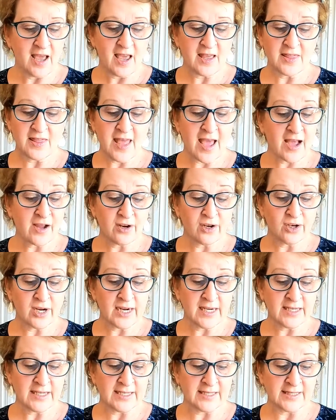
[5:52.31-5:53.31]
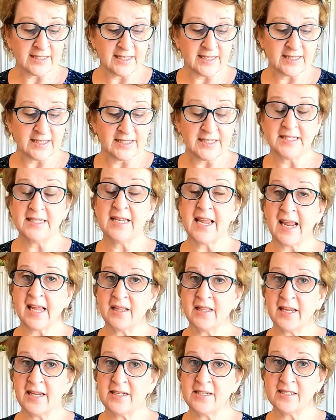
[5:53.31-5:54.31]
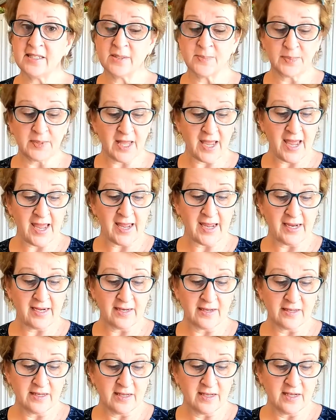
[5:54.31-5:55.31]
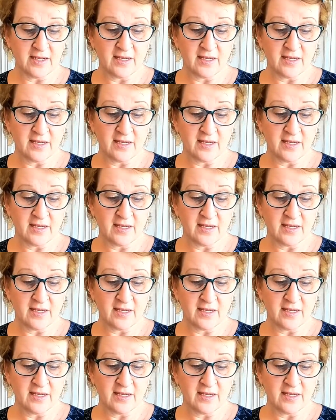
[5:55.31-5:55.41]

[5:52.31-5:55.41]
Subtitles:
And that greatness is daily displayed